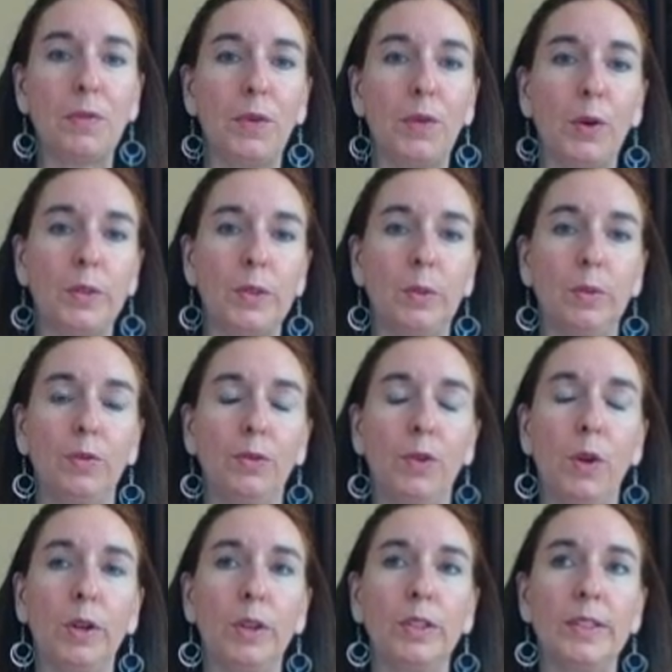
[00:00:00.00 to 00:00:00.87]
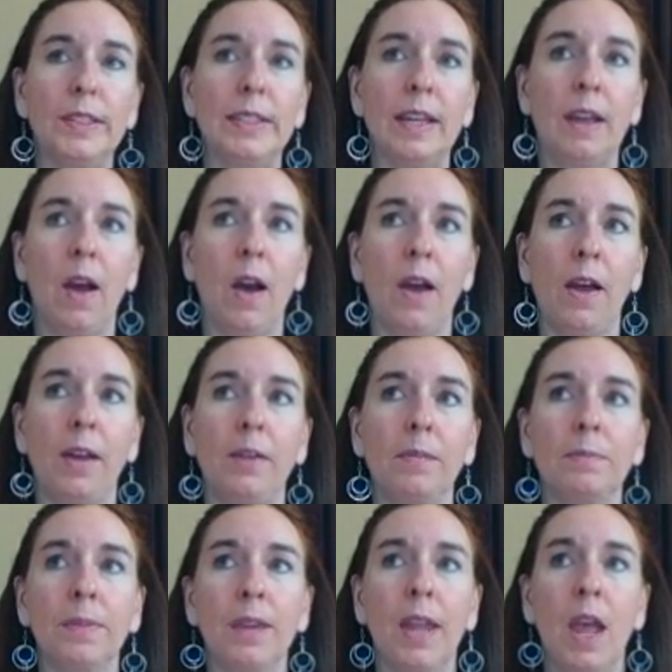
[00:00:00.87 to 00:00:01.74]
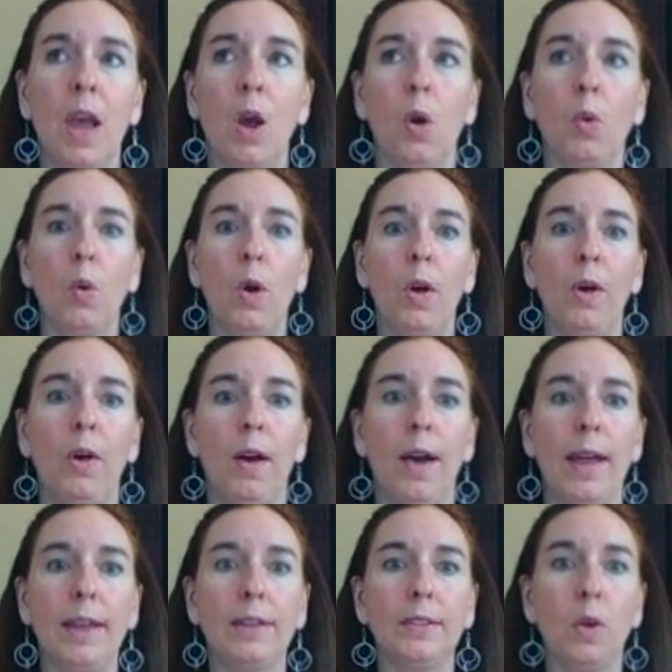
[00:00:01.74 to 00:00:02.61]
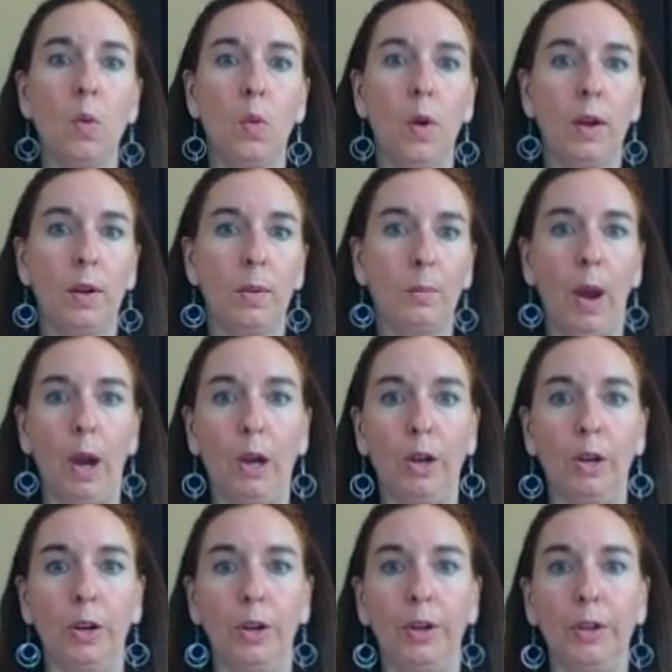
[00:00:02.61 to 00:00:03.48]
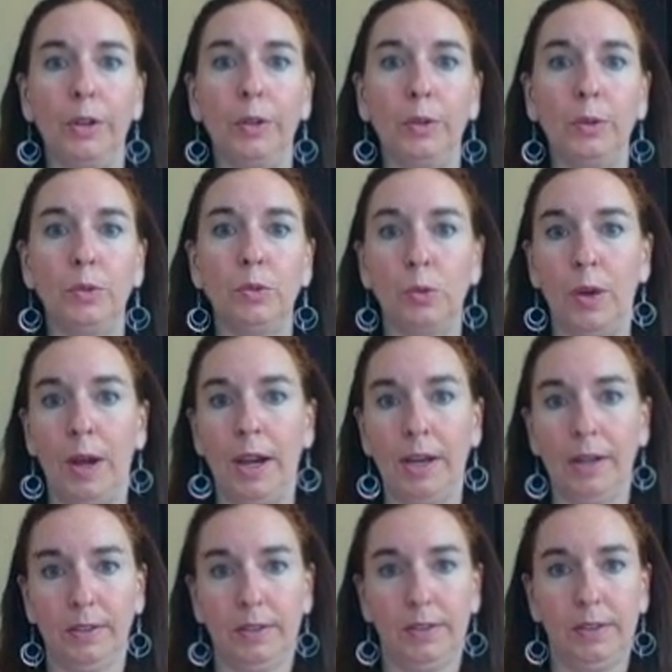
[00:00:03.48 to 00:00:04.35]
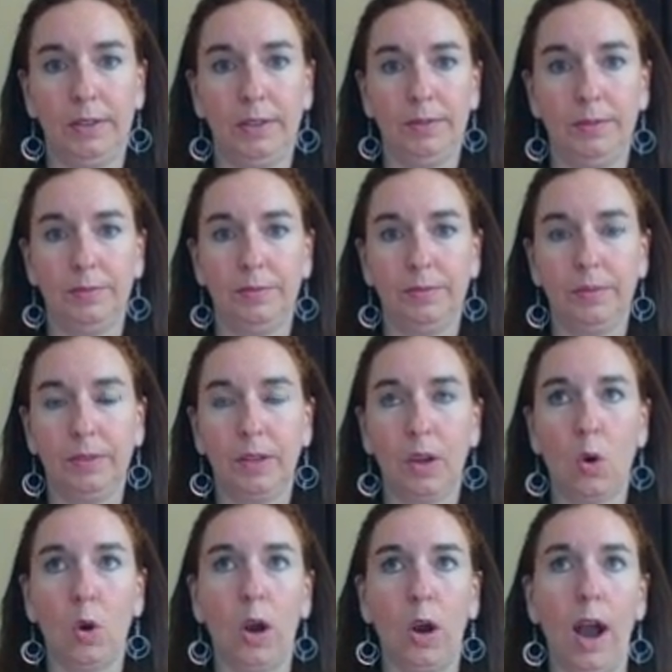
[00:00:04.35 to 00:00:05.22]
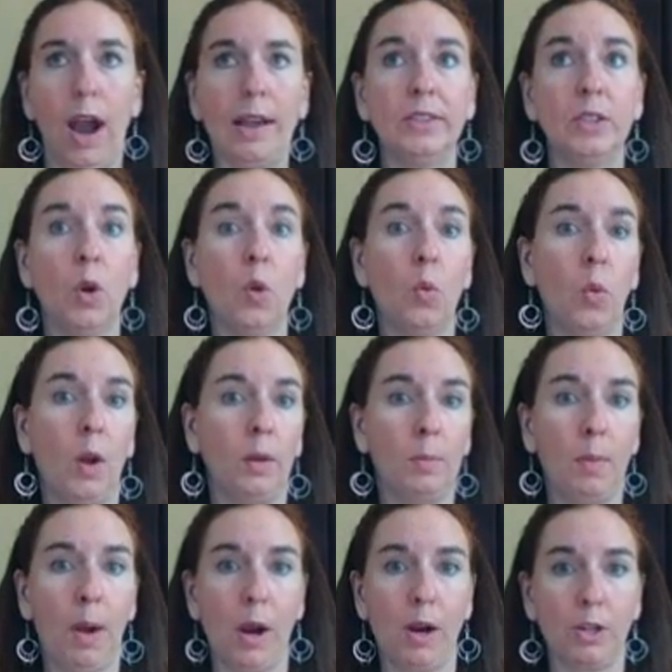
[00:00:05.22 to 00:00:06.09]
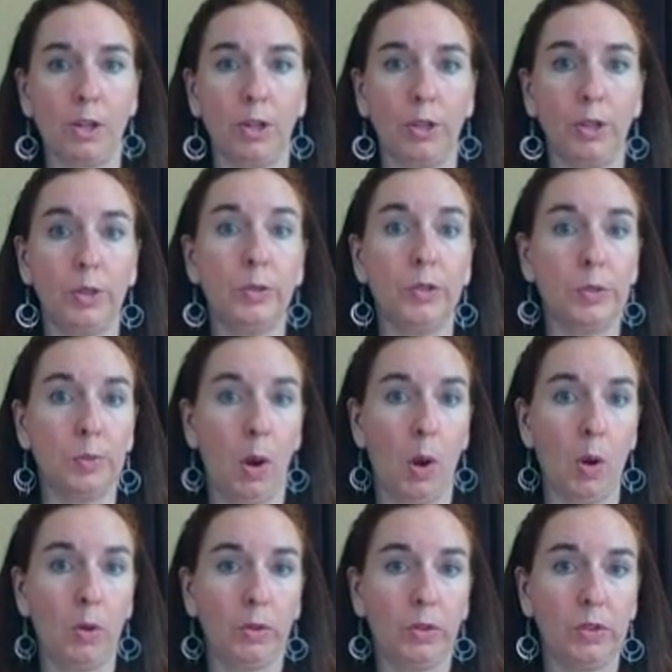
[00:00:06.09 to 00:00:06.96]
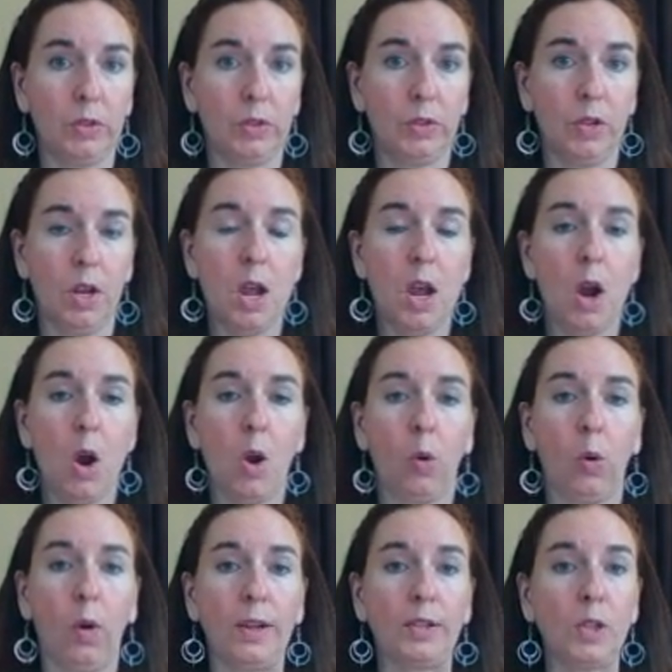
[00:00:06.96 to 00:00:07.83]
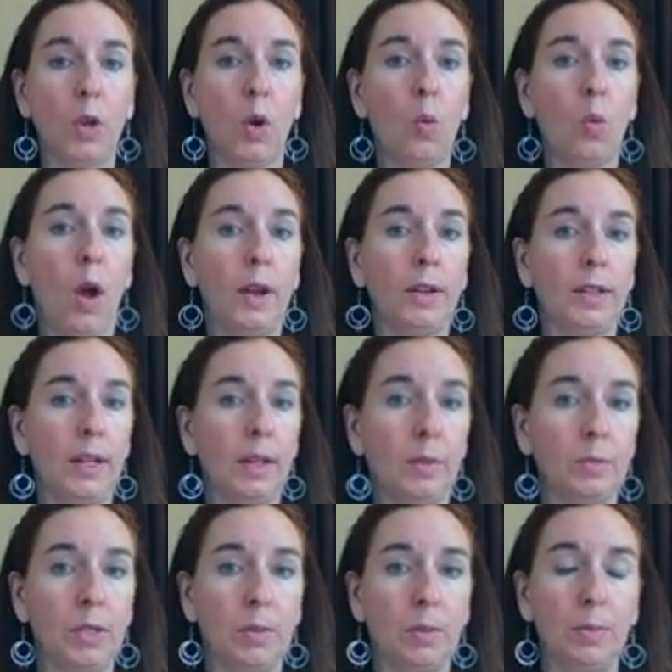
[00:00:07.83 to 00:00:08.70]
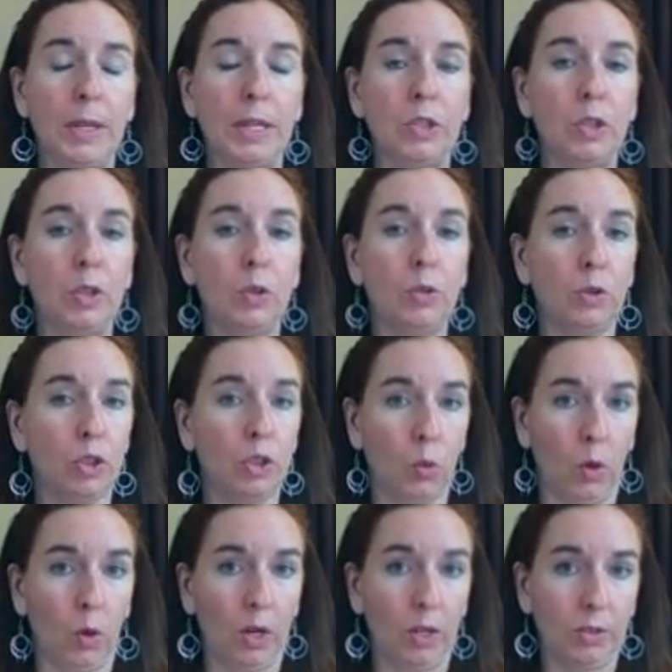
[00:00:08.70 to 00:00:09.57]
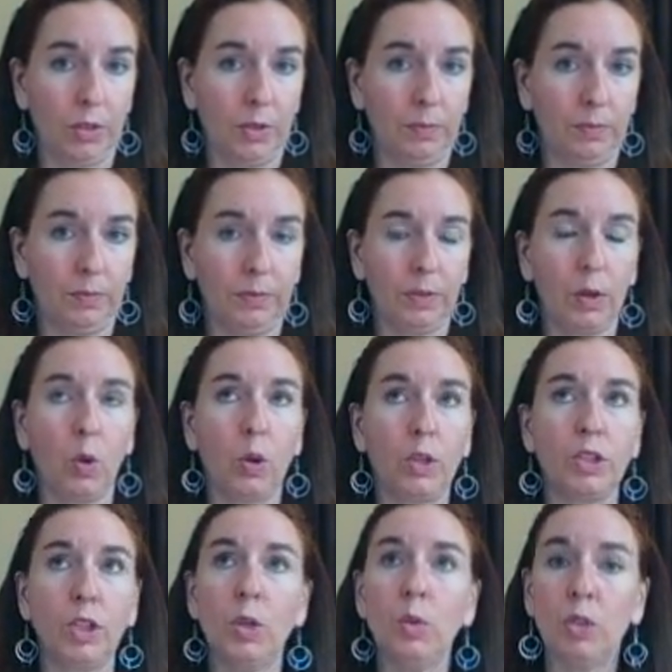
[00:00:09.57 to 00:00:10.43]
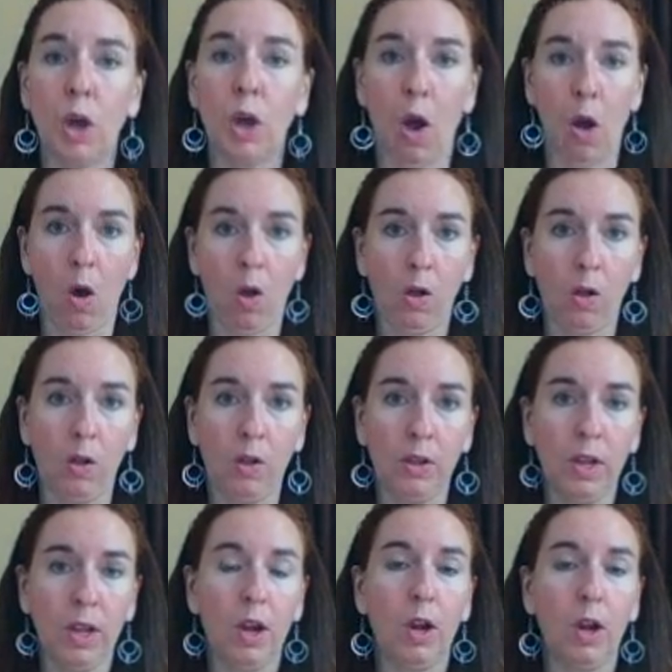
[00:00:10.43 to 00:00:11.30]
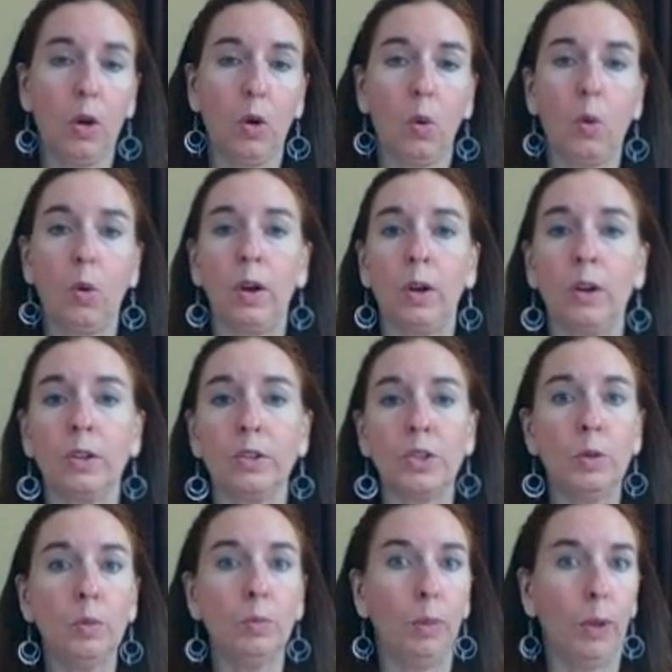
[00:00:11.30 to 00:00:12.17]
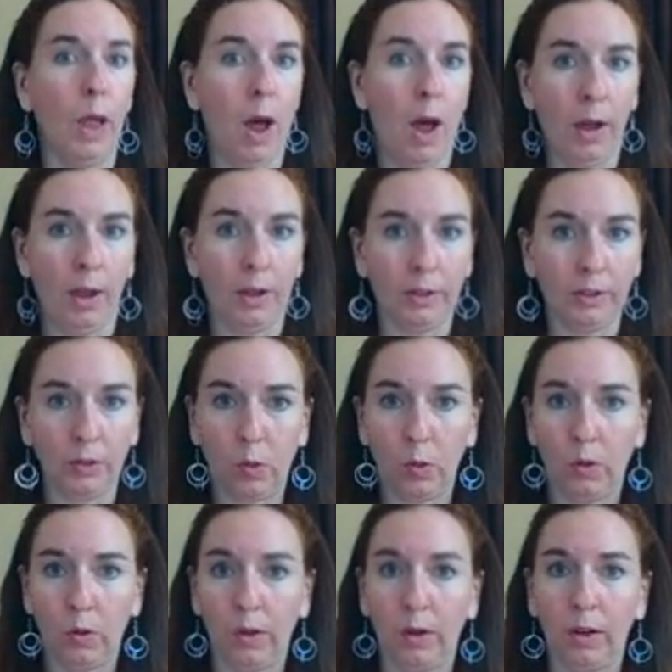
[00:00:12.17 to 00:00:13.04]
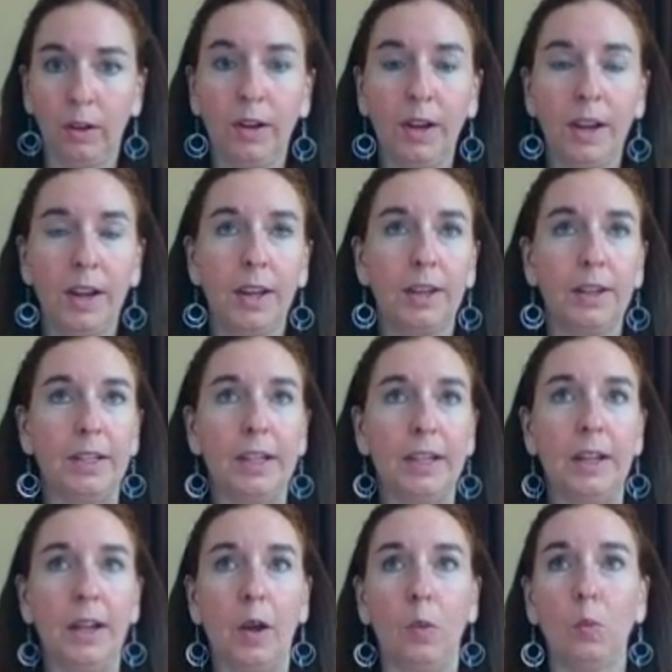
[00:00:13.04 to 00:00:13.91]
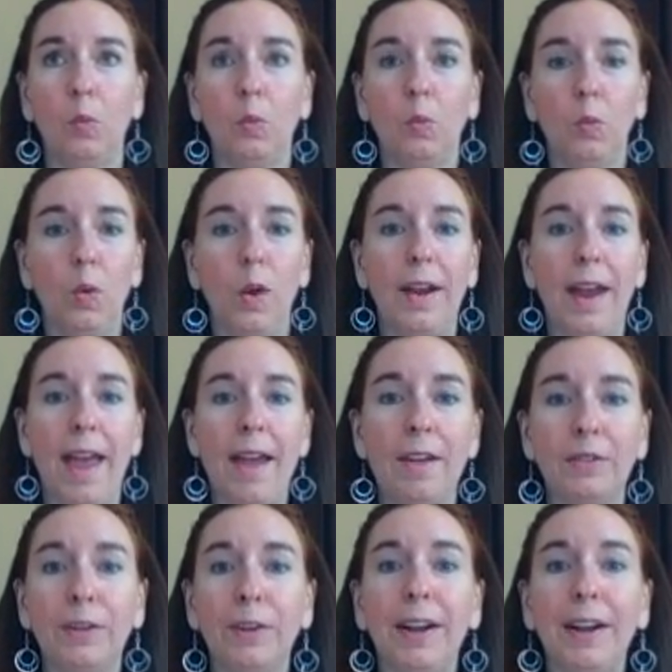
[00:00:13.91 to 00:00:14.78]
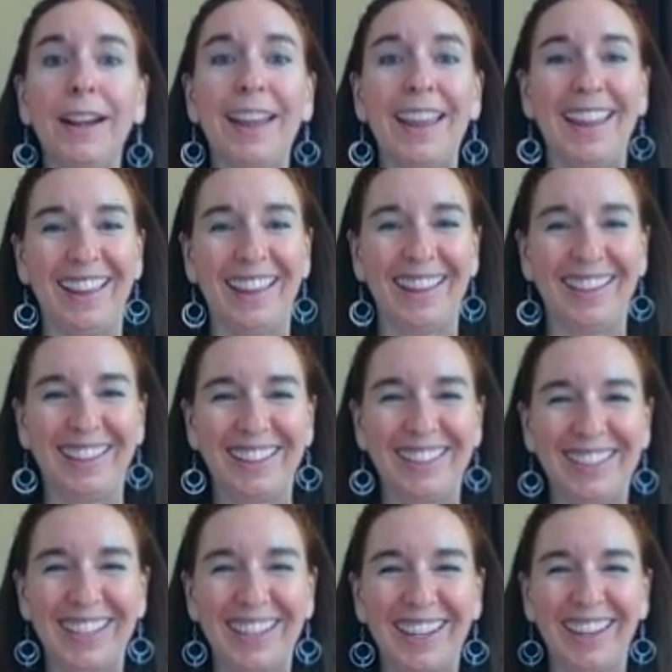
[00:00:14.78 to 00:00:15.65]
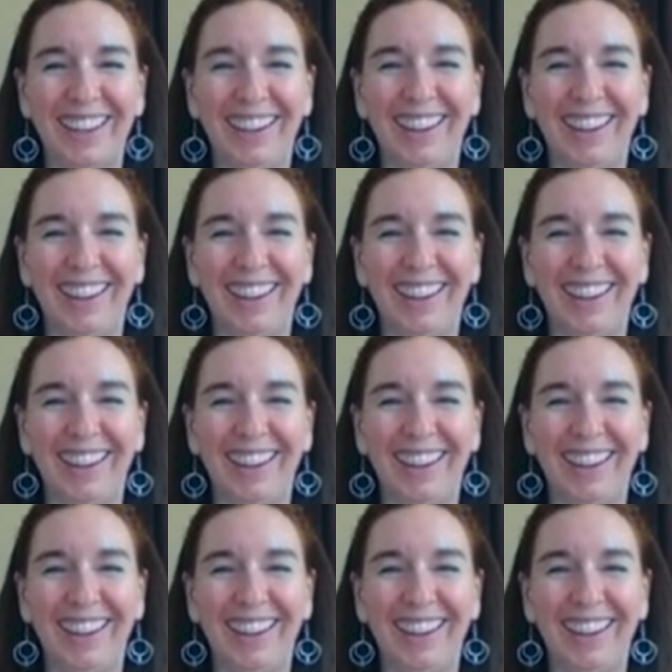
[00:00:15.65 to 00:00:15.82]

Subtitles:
focusing on, well, I don't want a partner who drinks, or I don't want a partner who smokes, or I don't want him to be too short, or too tall, or too blonde, or you know, whatever it is.